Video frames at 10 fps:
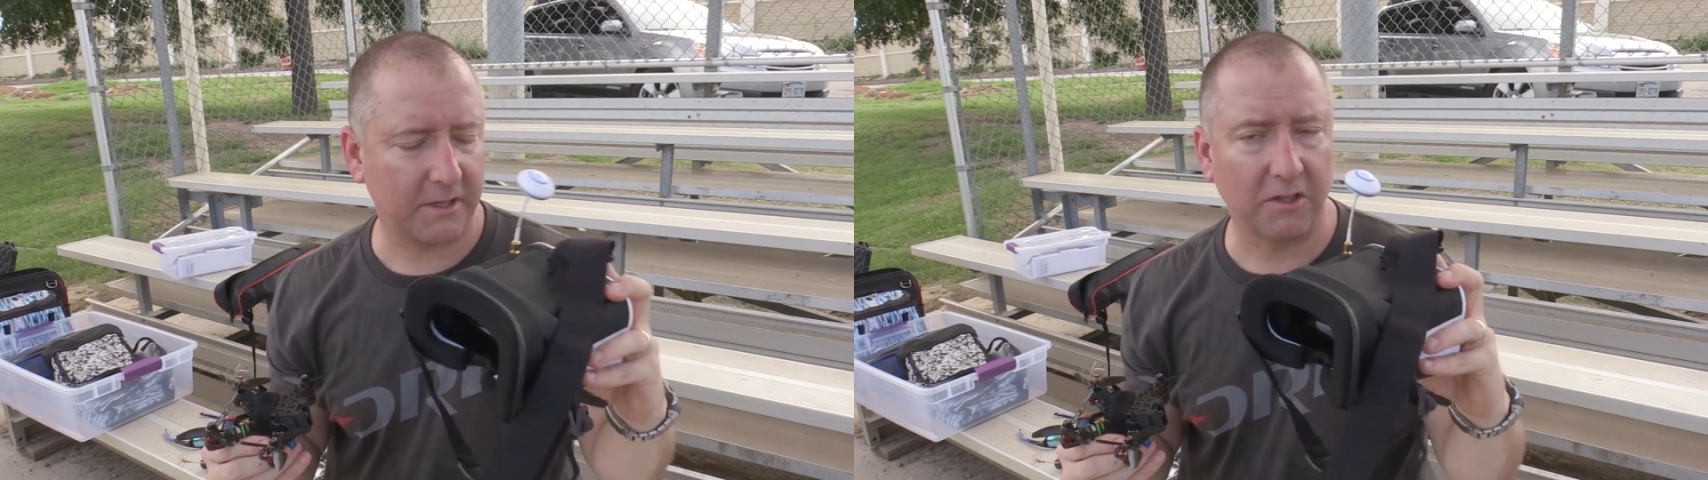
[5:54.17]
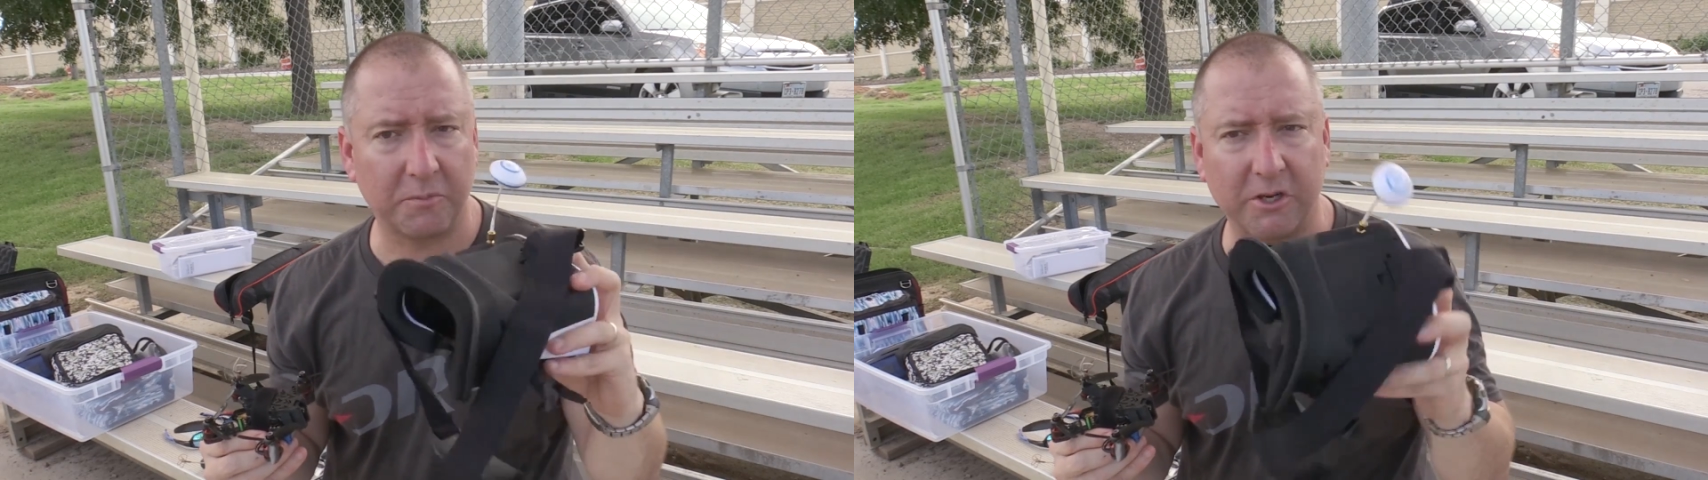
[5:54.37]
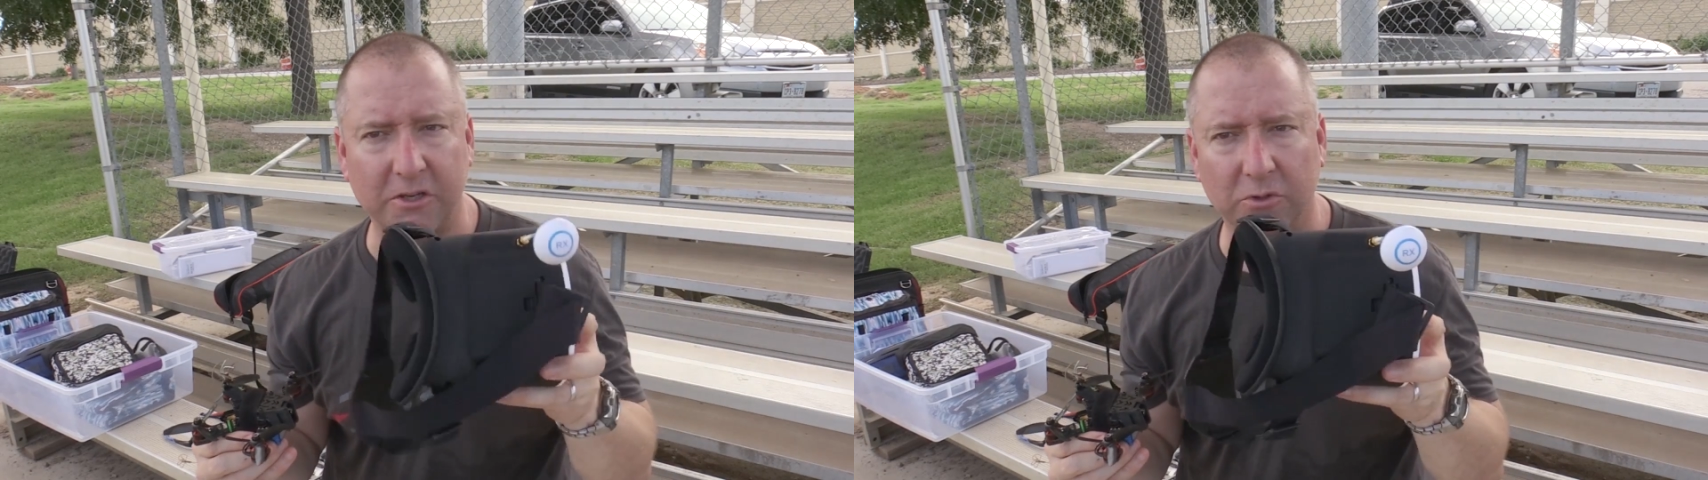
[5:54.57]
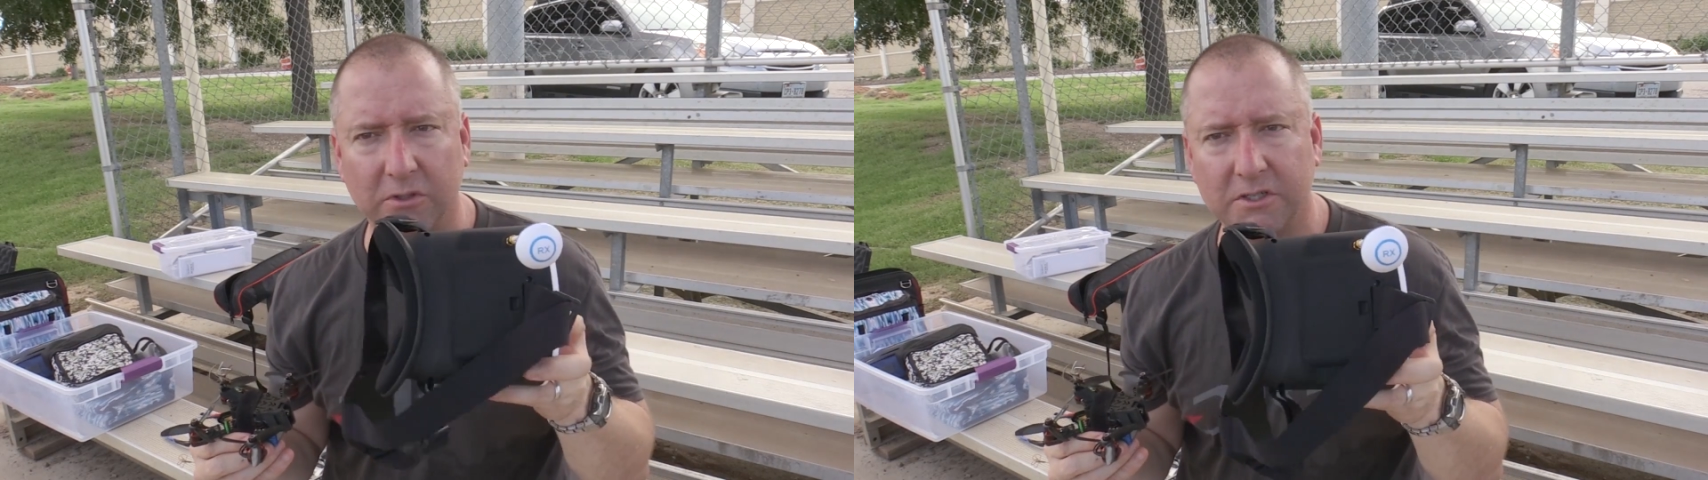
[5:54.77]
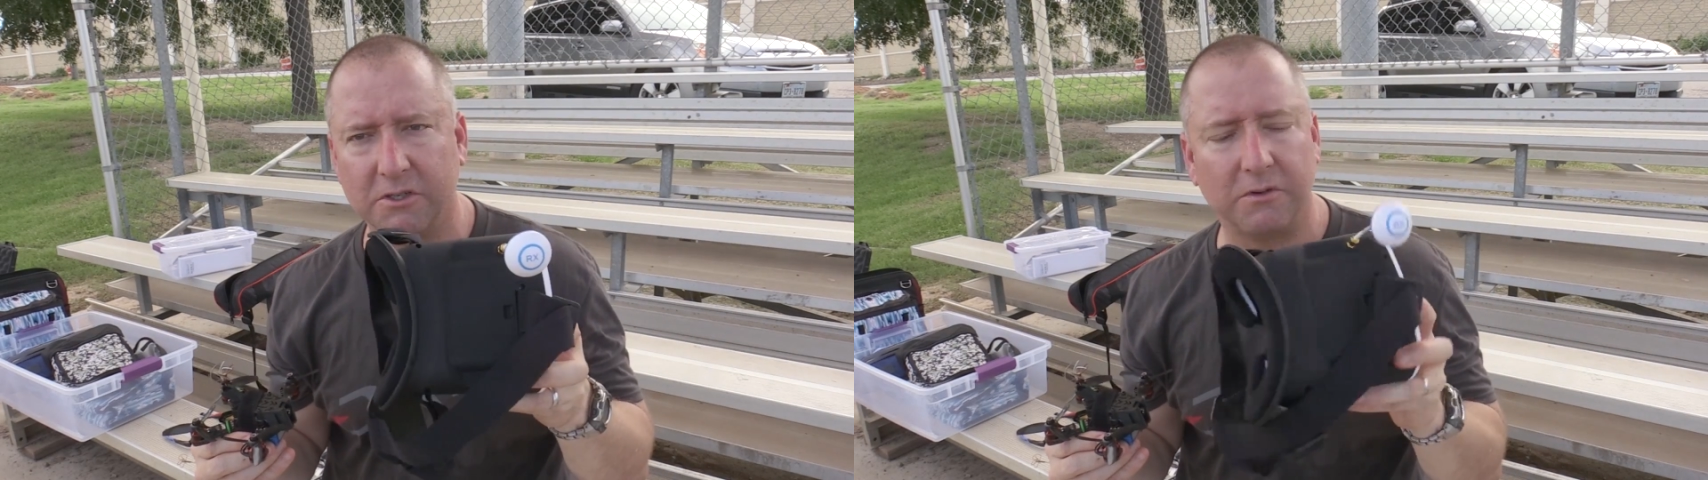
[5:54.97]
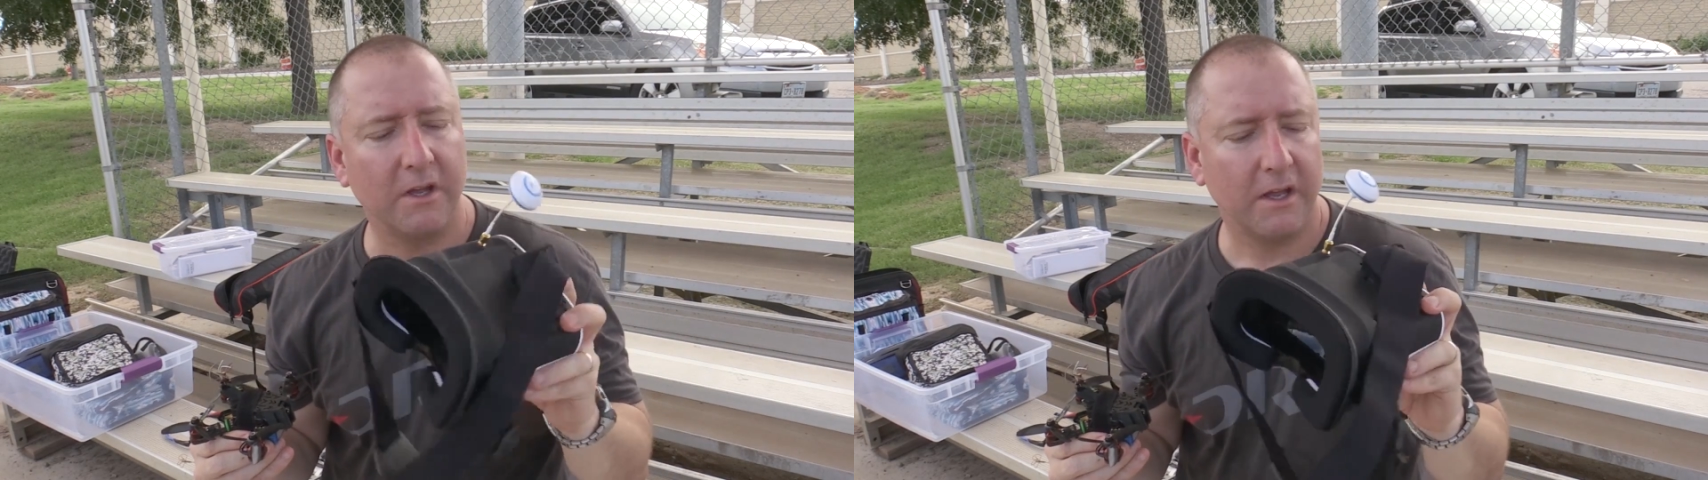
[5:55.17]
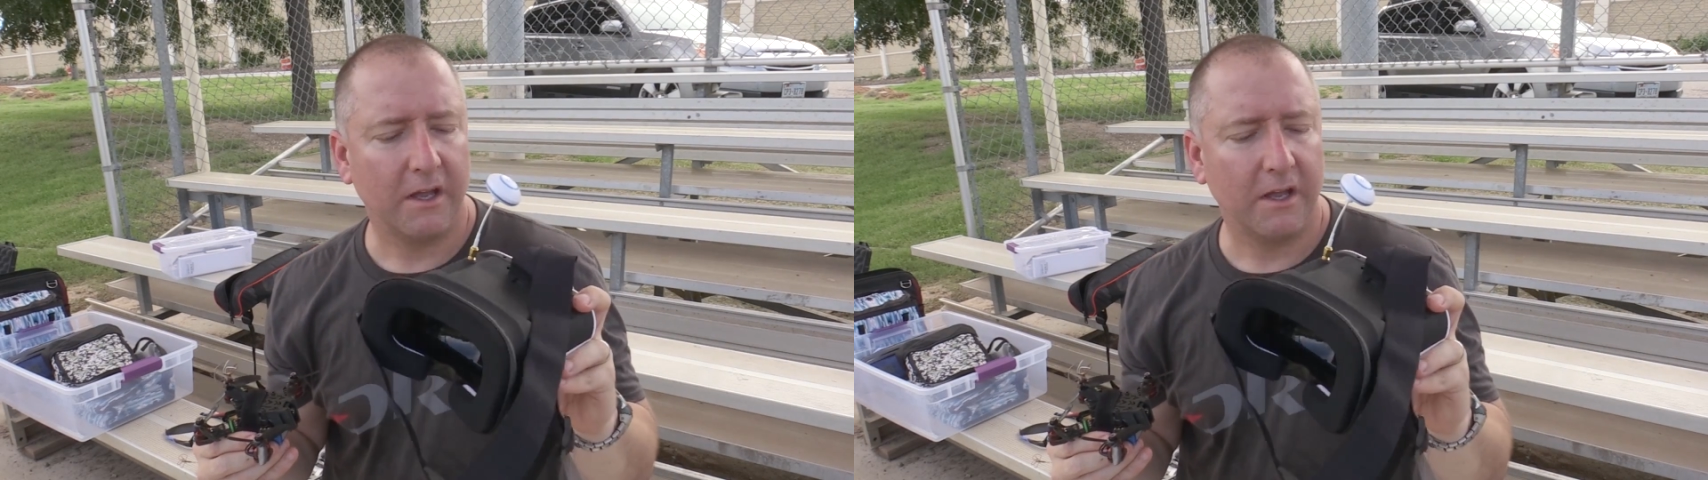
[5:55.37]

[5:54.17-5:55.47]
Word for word: they look pretty cool too.